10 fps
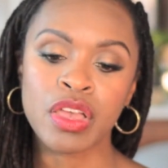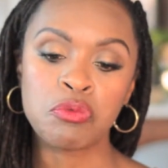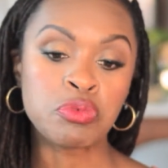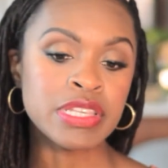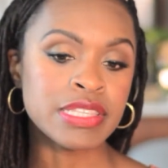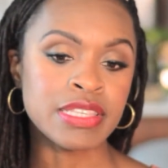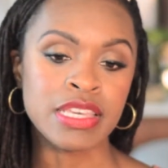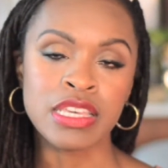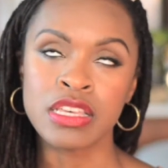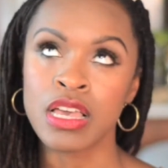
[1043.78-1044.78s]
We
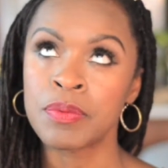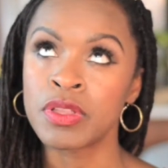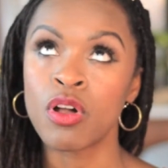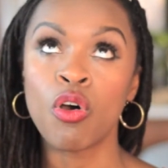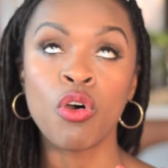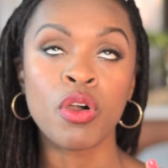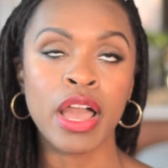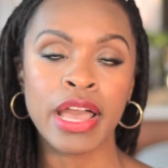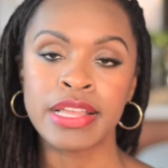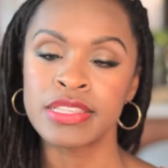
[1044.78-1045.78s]
see, all
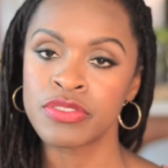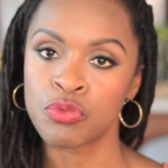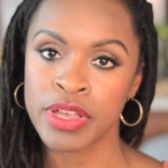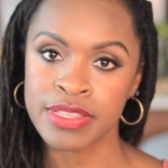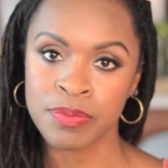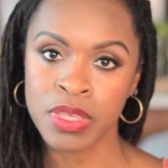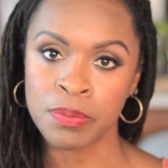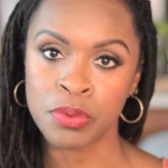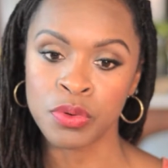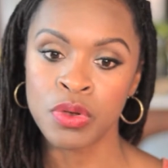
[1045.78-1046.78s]
kinds of ways that
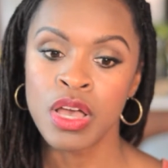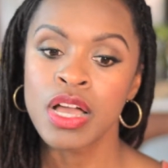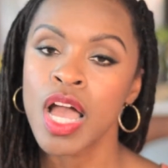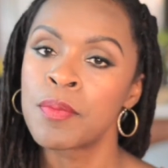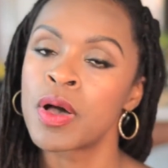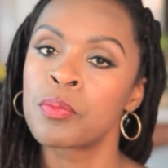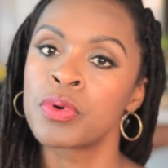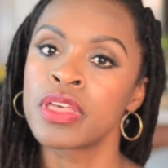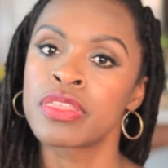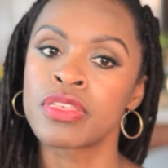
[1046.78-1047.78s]
people come up
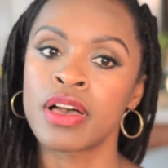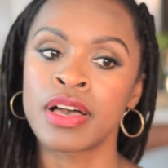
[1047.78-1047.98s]
with,